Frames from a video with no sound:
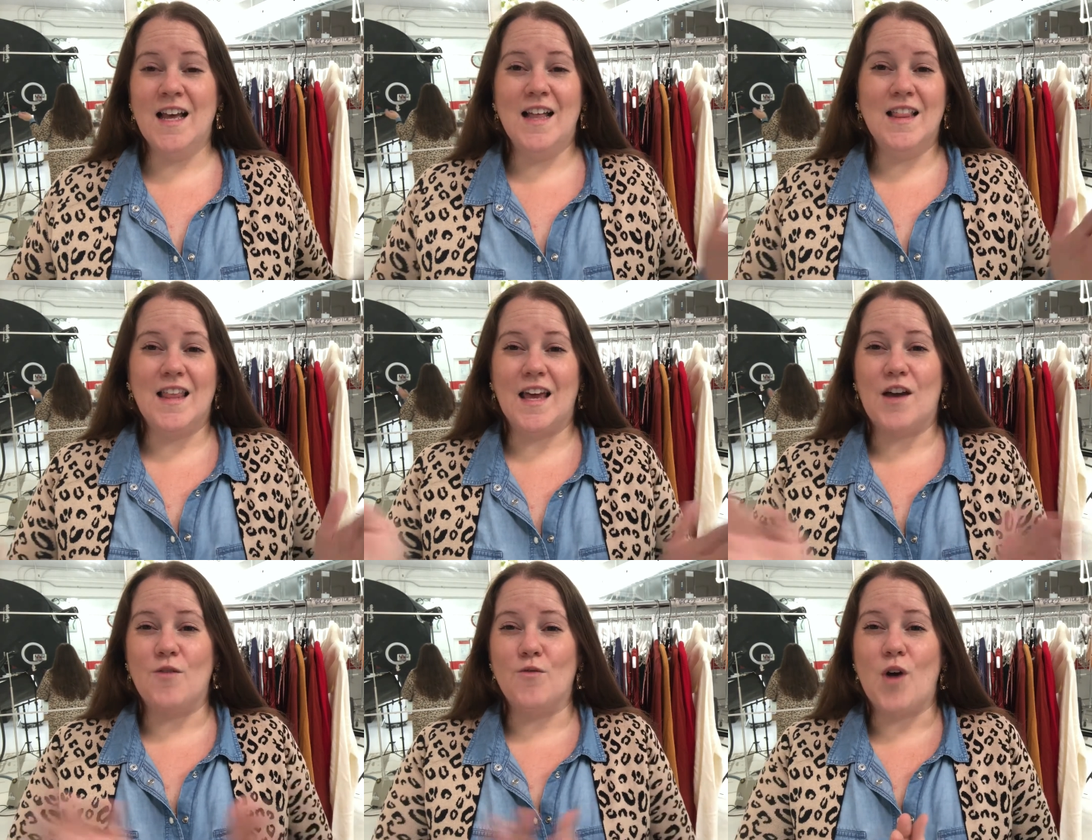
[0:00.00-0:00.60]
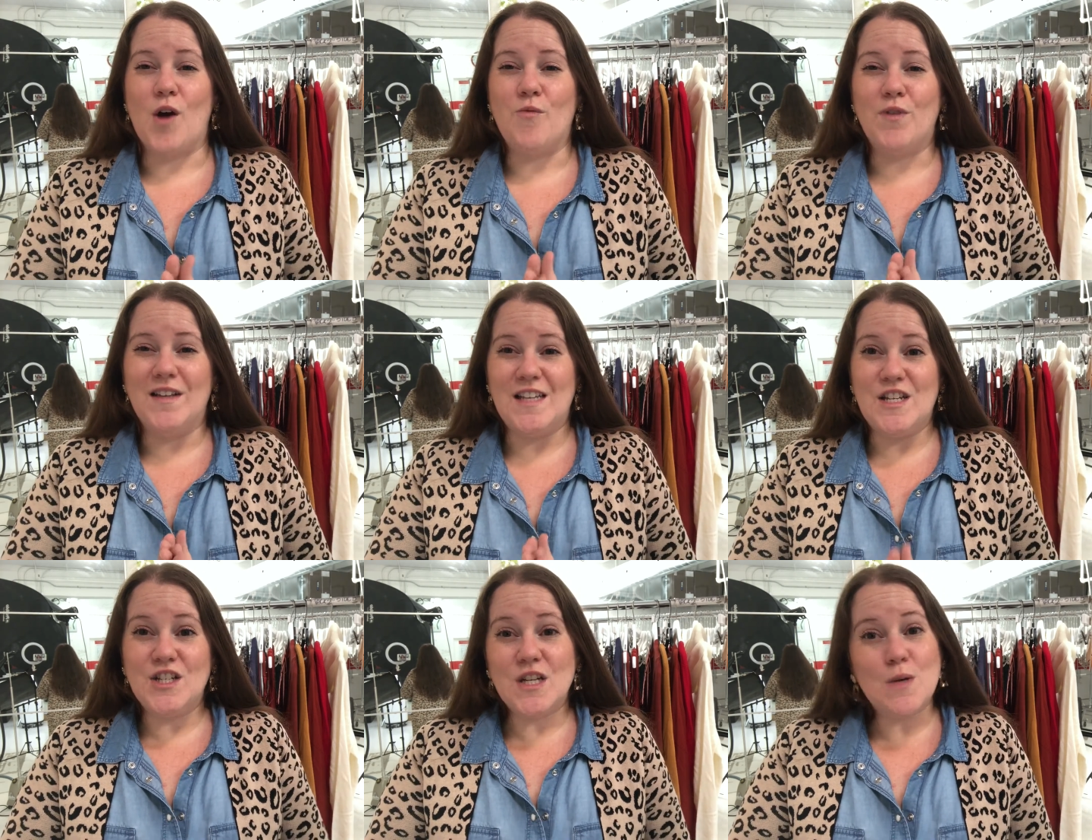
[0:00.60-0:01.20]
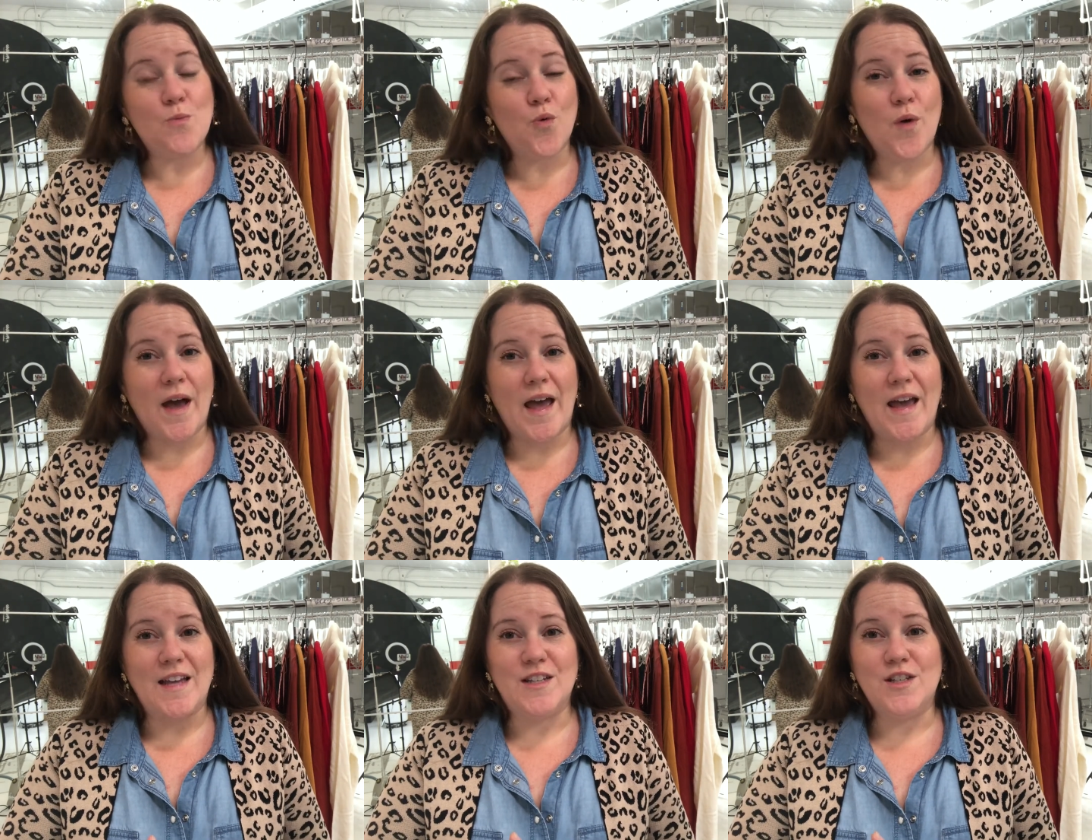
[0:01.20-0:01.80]
like a really cheap
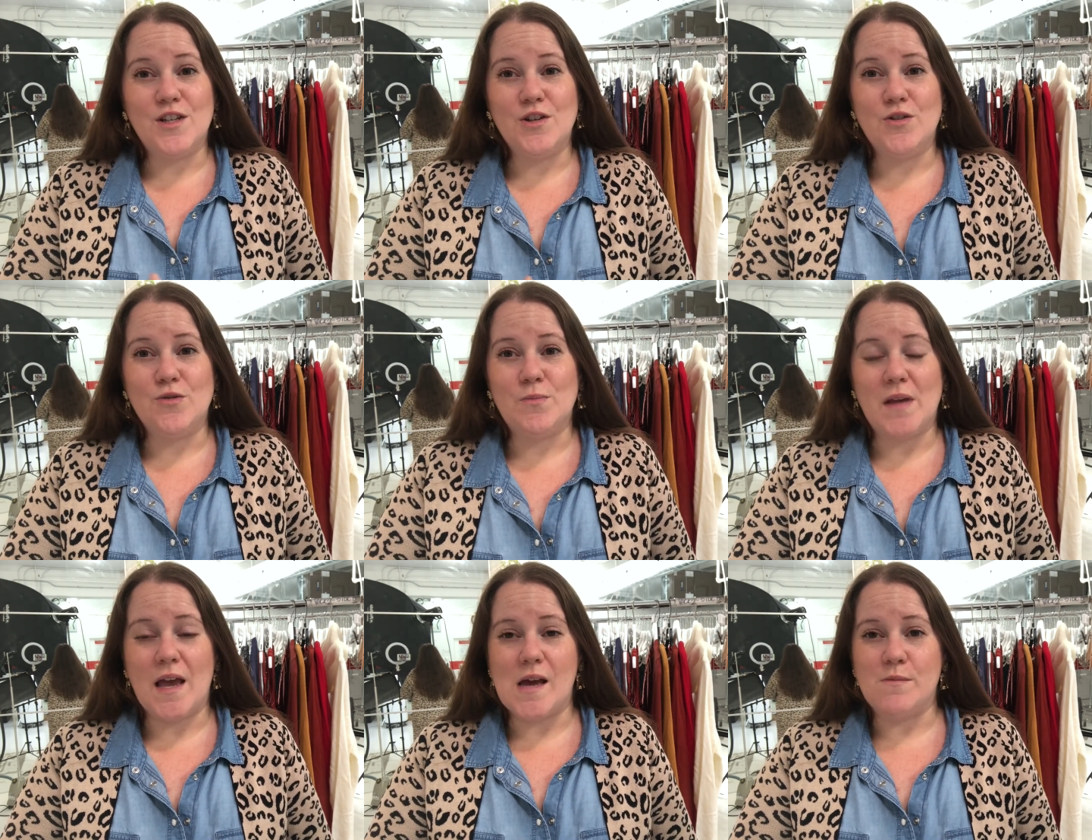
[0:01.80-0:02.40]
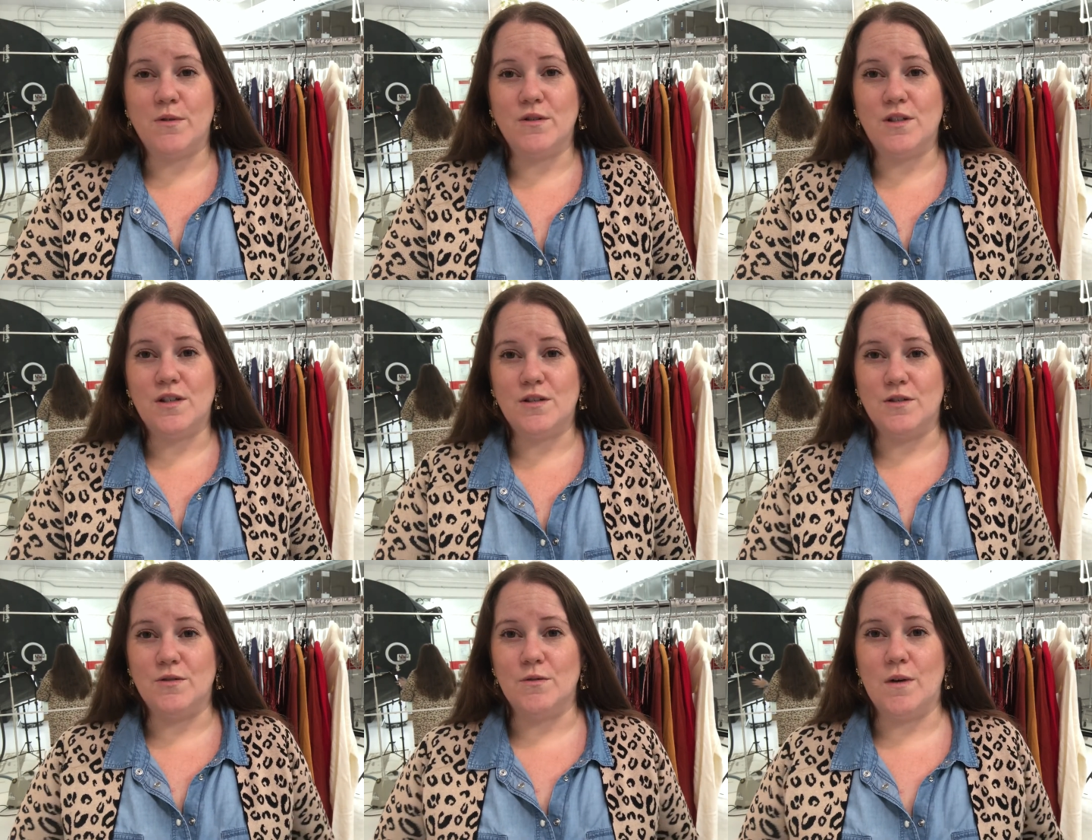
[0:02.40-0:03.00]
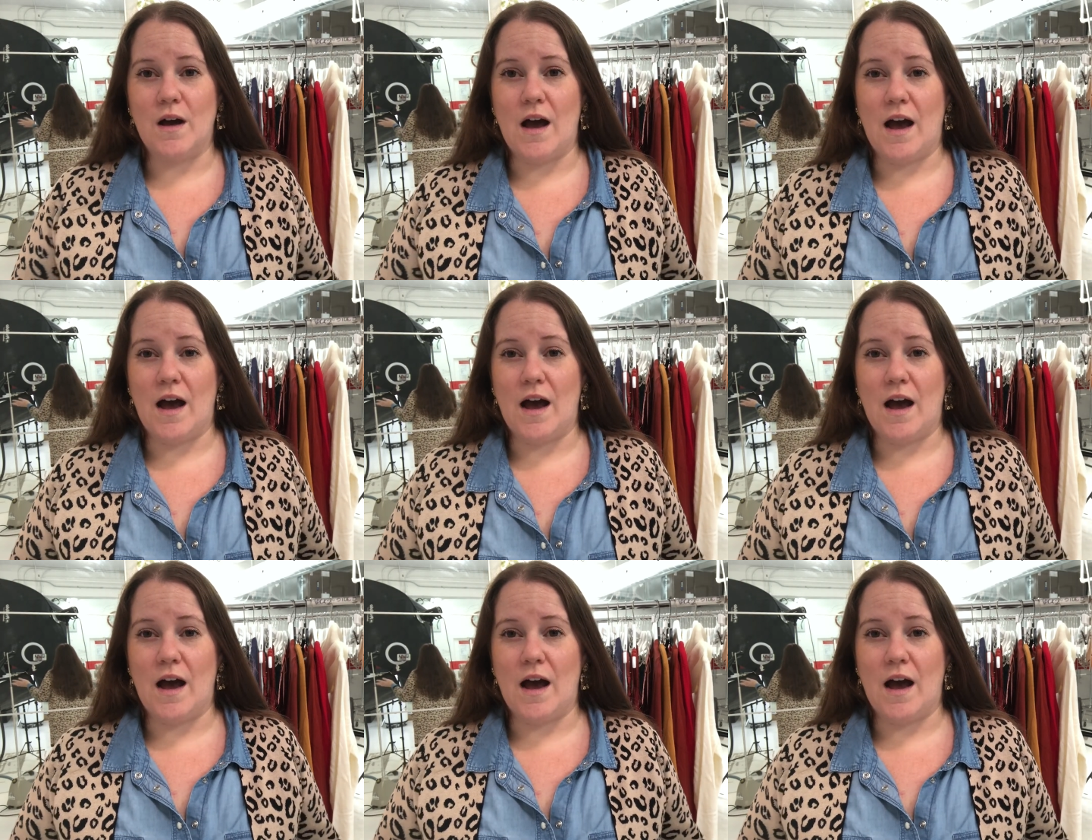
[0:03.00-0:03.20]
way to be able to